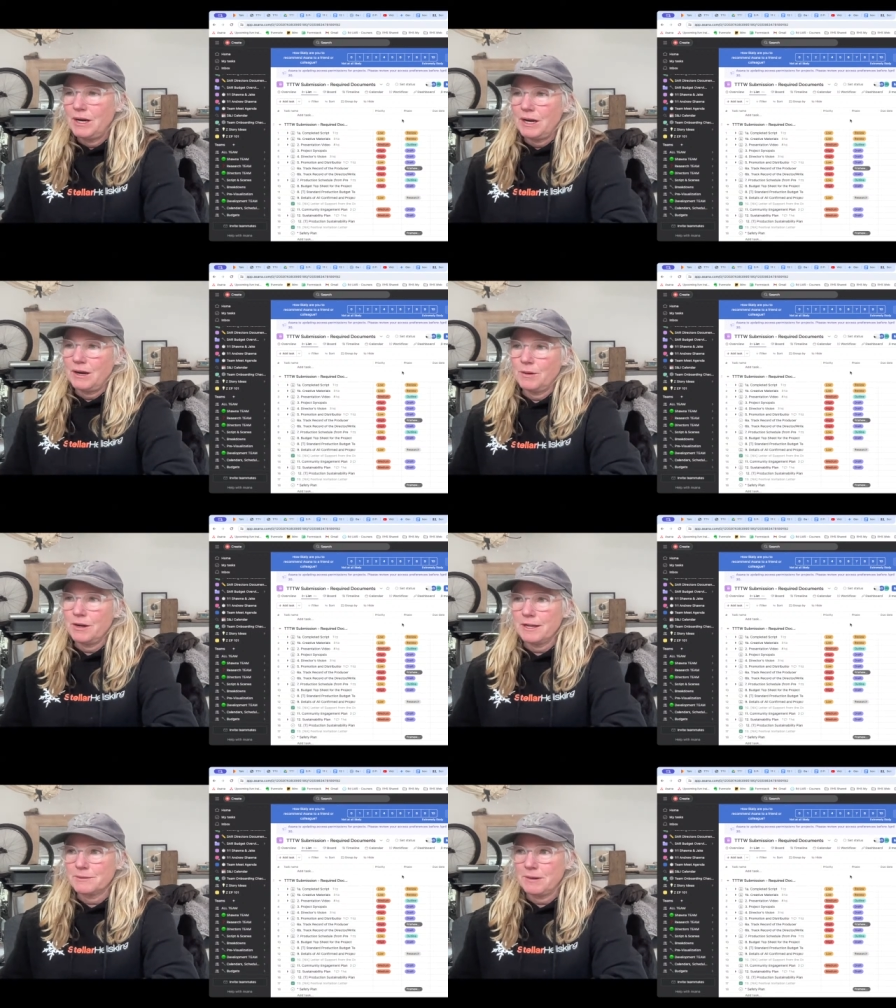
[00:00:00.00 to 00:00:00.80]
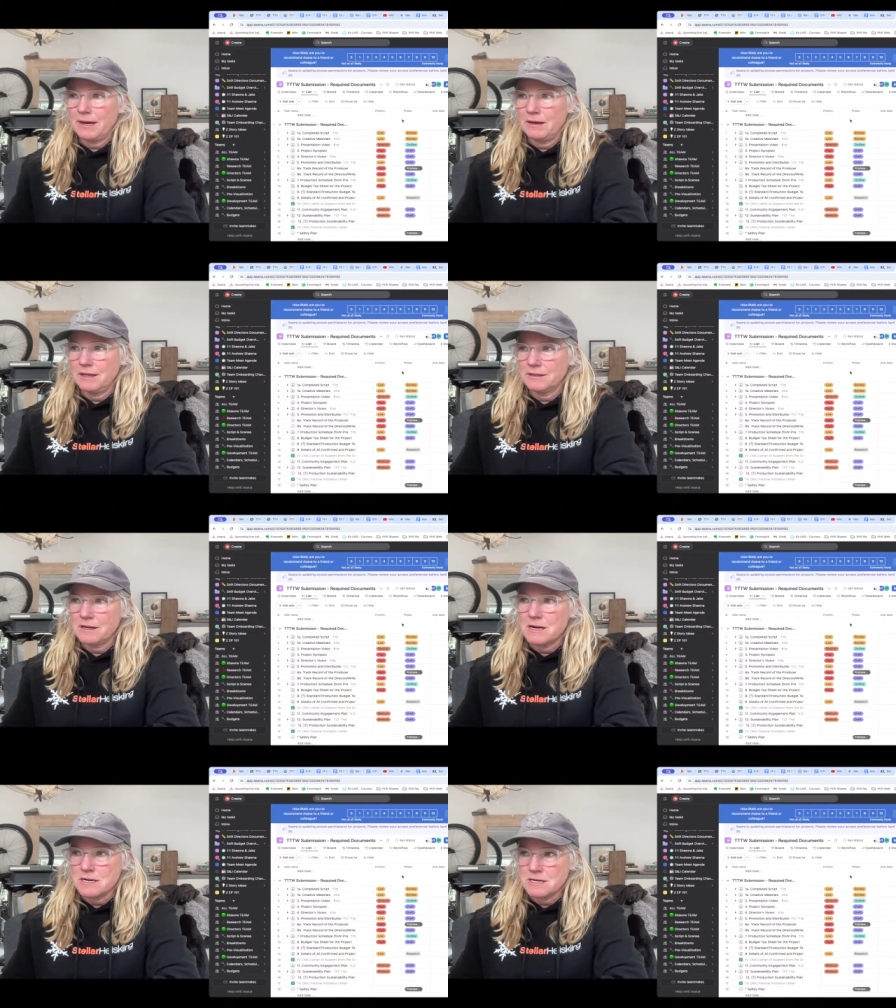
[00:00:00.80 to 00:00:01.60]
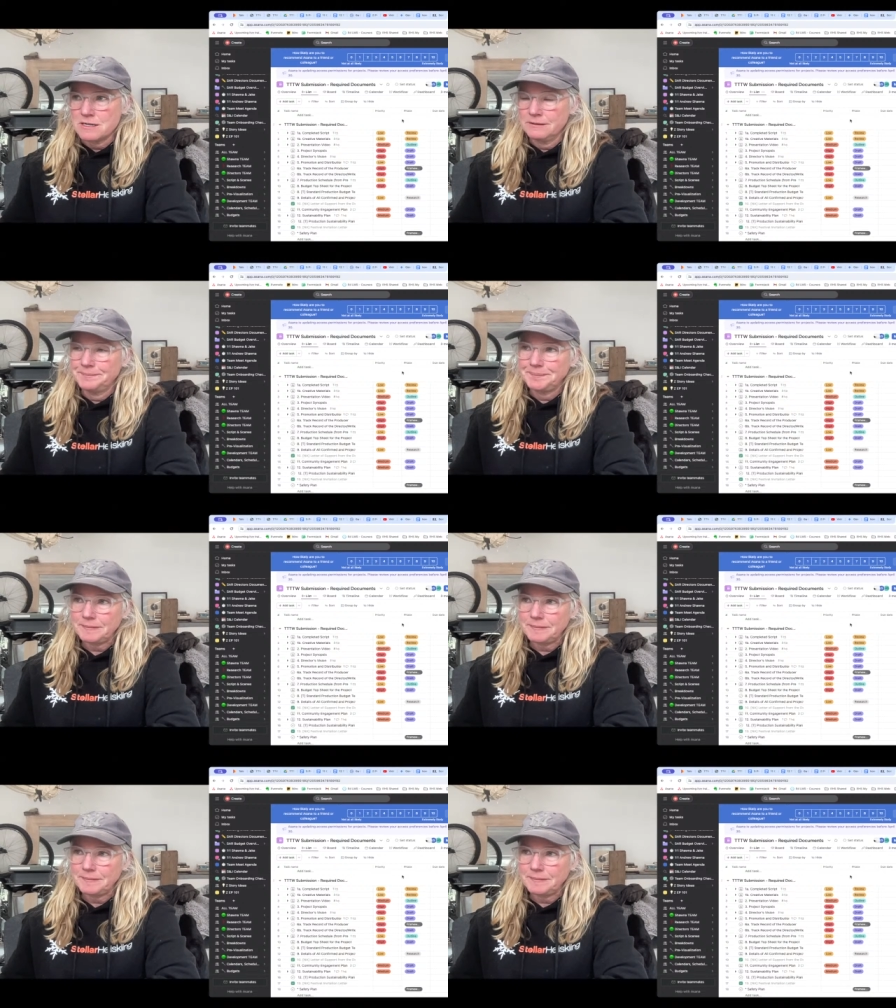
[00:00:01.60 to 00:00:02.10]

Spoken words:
what our next priorities are.